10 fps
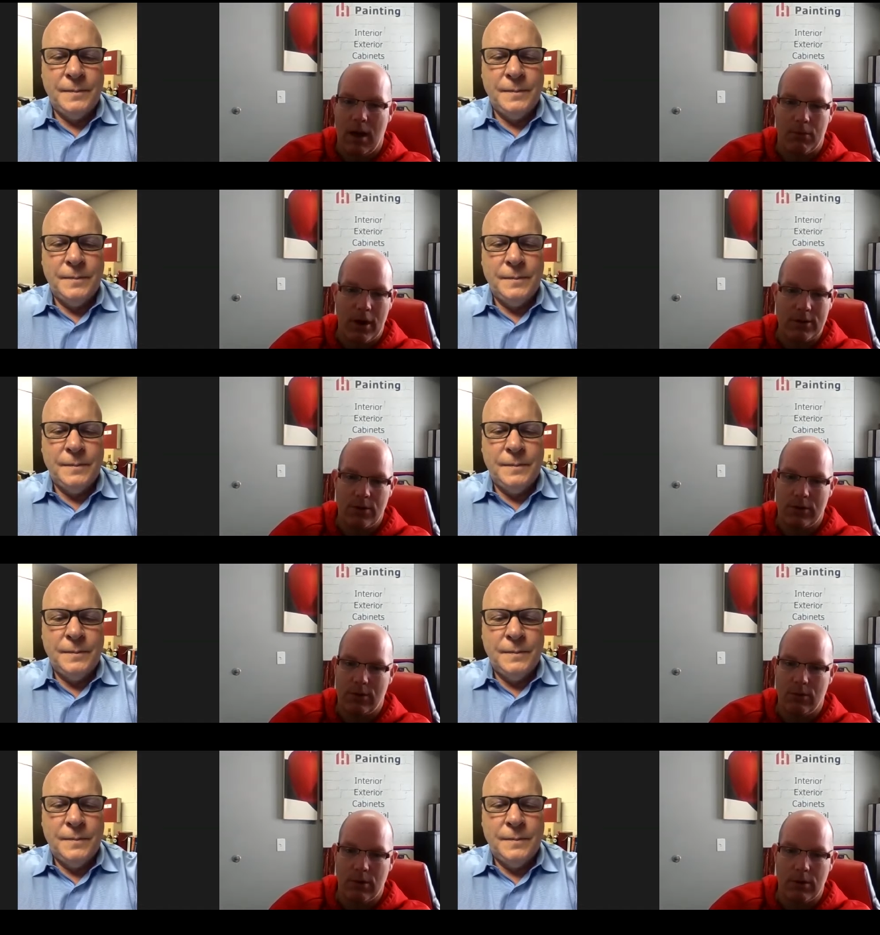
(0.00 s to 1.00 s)
Speaker 1: time, a
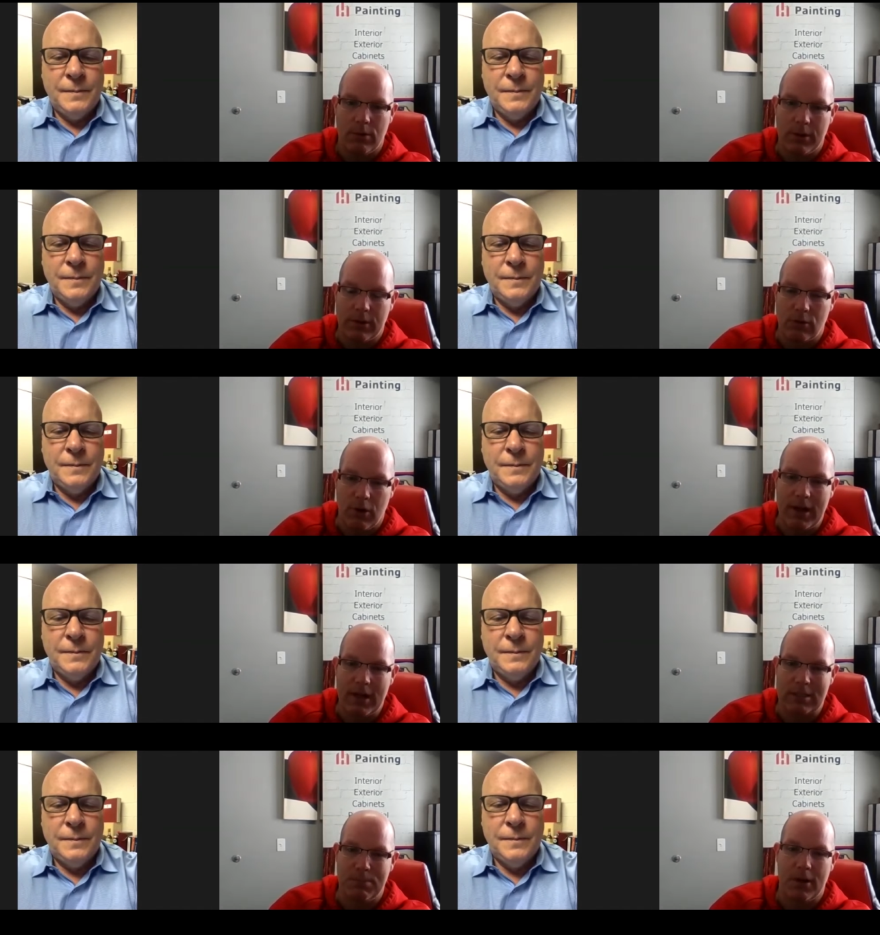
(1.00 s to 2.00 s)
restaurateur with great
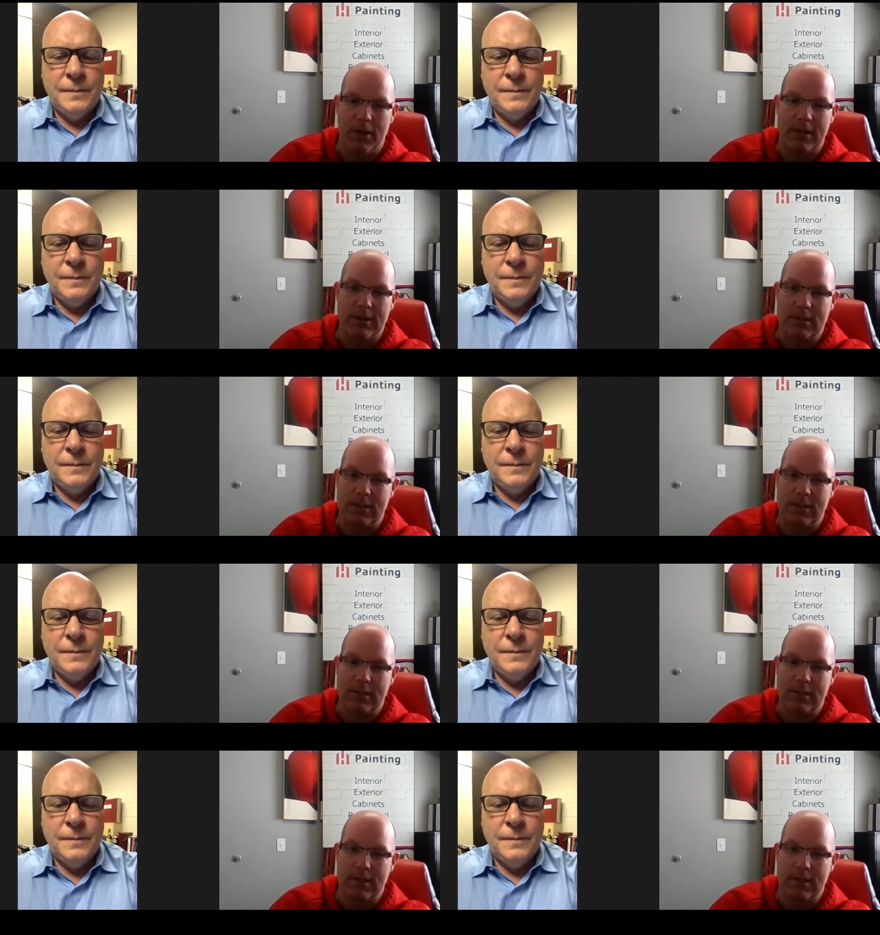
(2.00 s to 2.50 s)
experience,